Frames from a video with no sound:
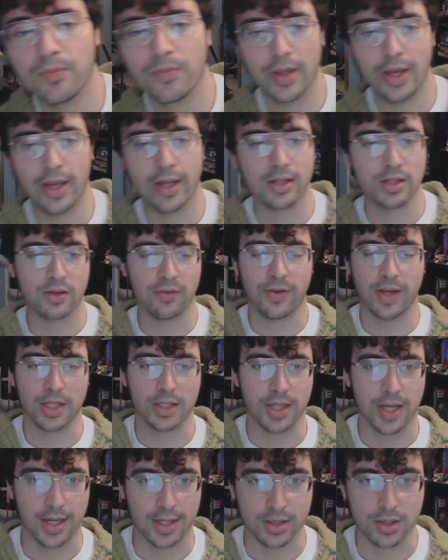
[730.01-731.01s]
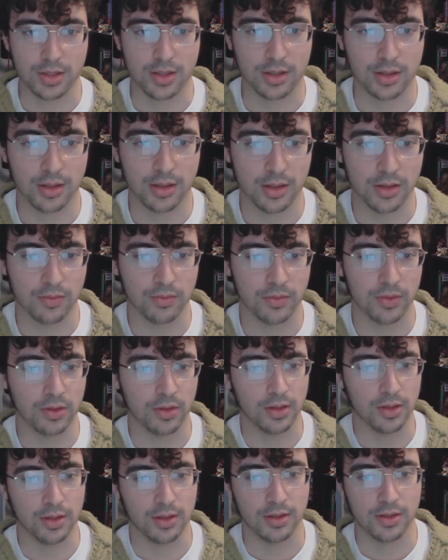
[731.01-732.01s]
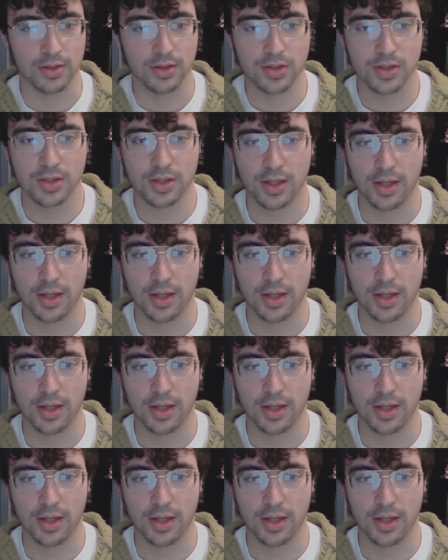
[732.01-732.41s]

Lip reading: It's fantastic. It really is.